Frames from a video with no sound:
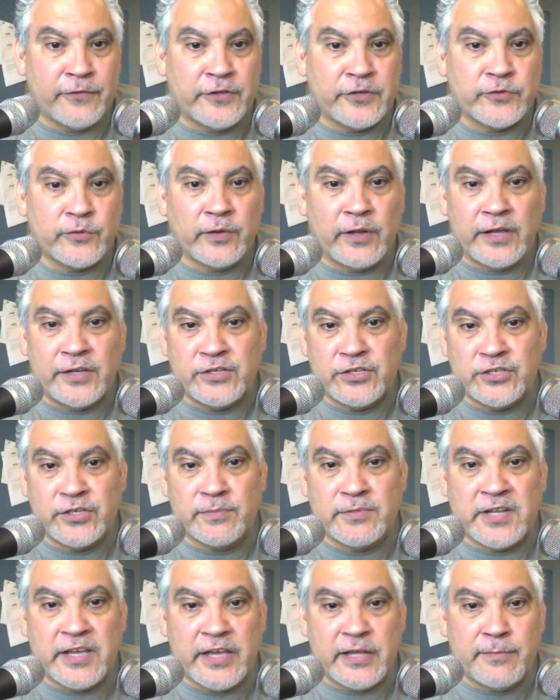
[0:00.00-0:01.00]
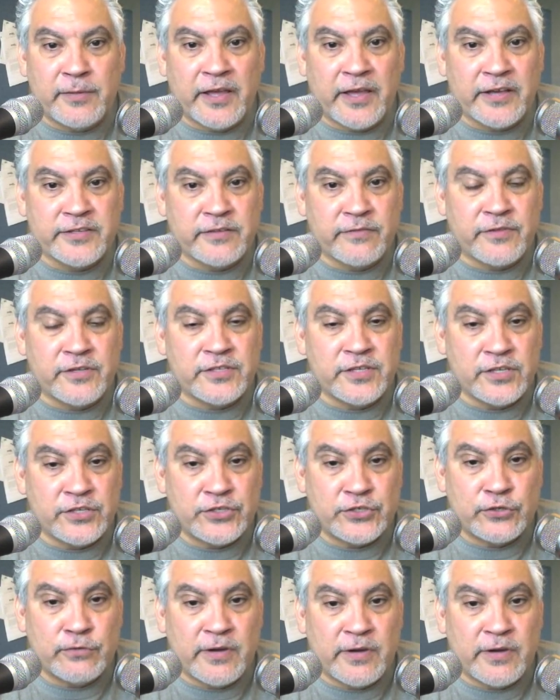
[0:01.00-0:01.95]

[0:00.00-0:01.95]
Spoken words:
this relationship to end because of this issue.